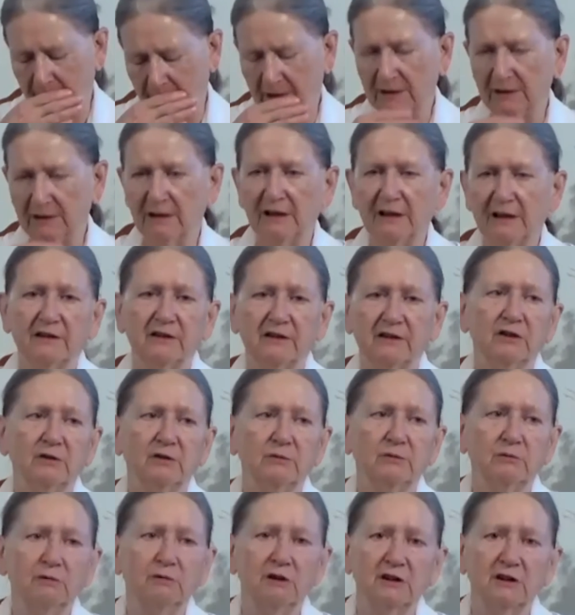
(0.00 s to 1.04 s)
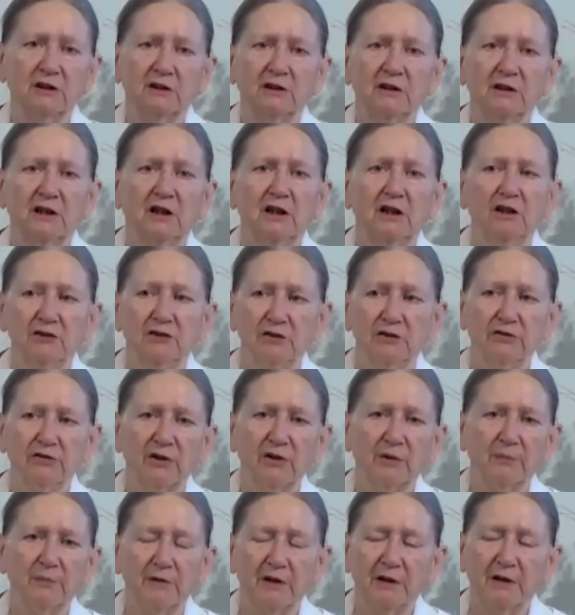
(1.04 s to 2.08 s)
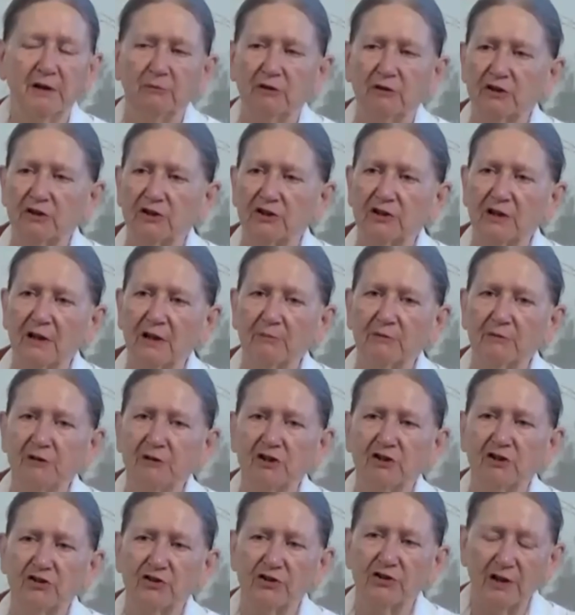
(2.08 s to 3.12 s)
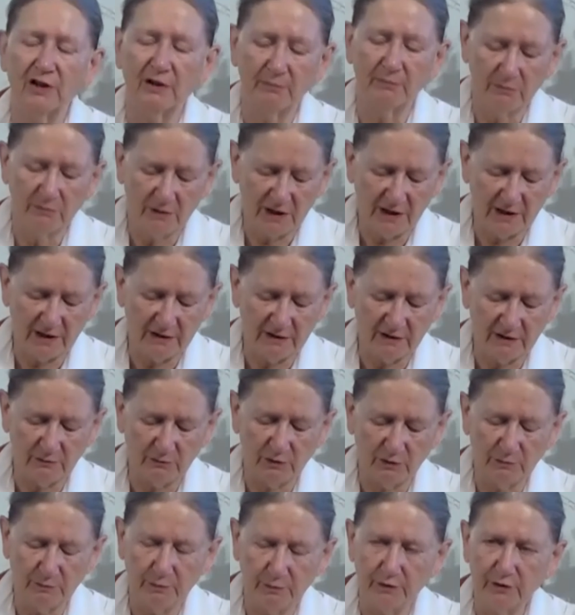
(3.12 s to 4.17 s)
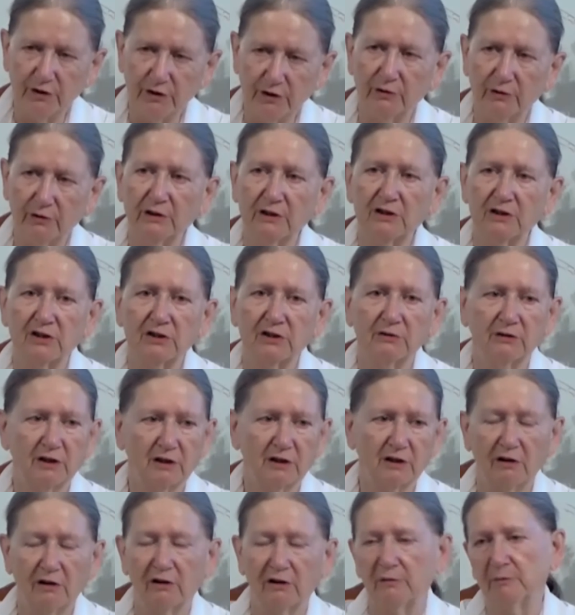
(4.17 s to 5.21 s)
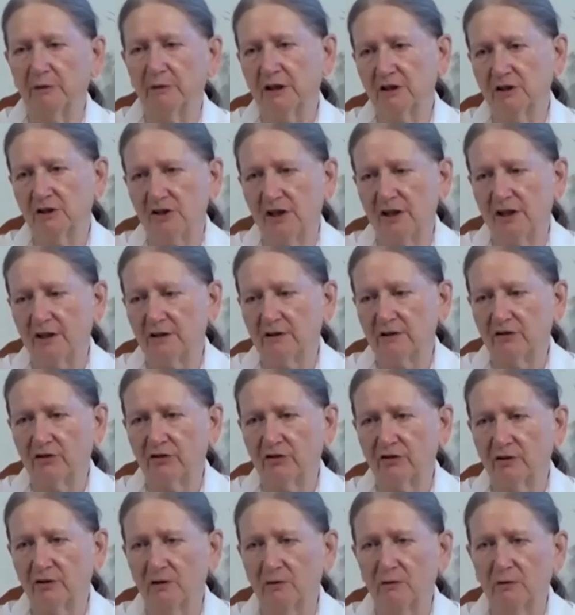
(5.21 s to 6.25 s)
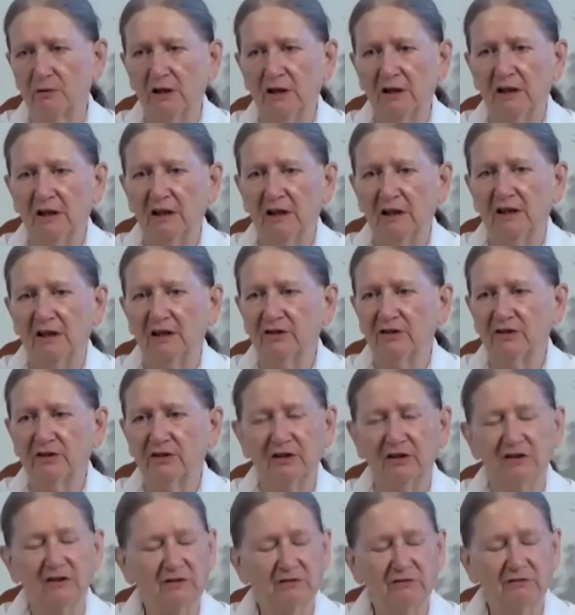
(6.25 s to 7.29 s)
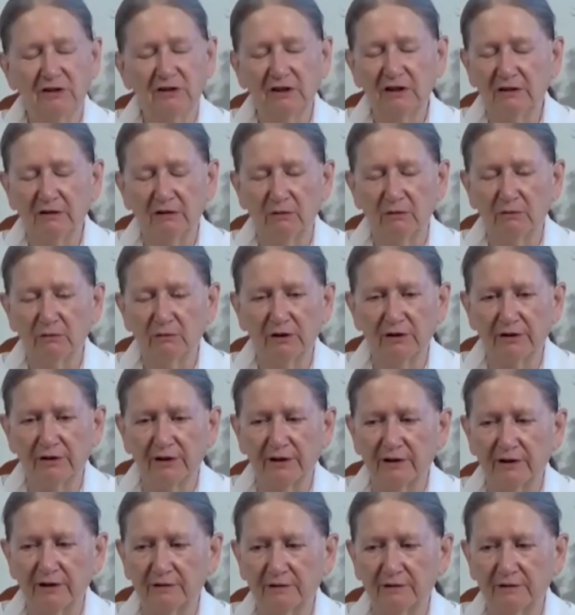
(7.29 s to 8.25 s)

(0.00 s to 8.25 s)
and you will do something which damages them, and it will put you into a karmic debt. So it's really not worth it.